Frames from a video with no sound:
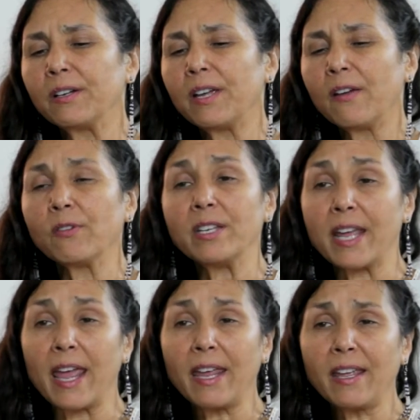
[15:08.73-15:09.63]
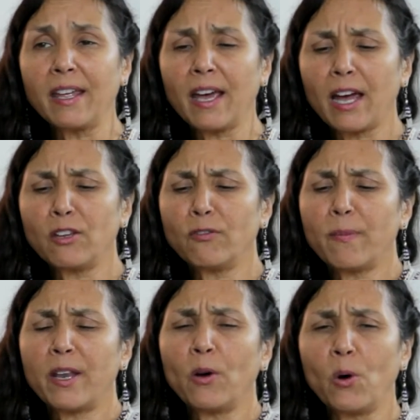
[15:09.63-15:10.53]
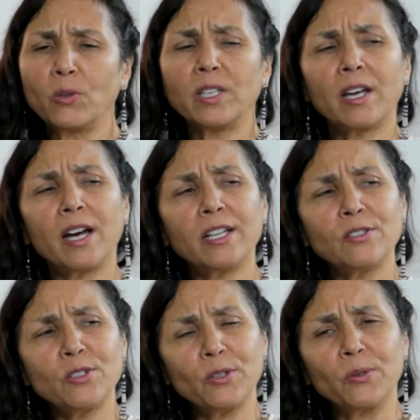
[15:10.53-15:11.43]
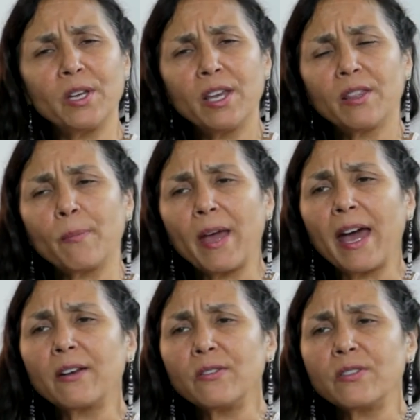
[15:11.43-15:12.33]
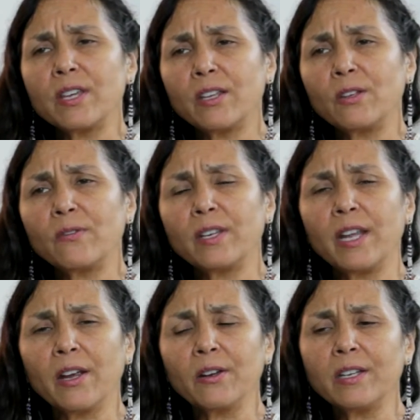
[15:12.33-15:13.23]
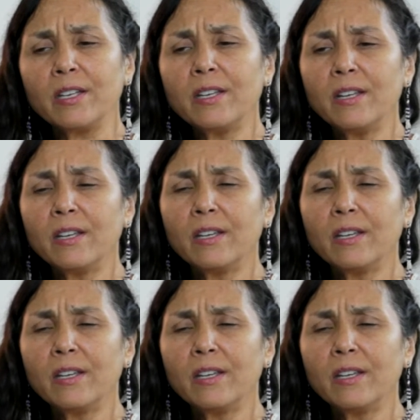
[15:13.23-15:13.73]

every day, how you've been holding on to the patterns that you've inherited,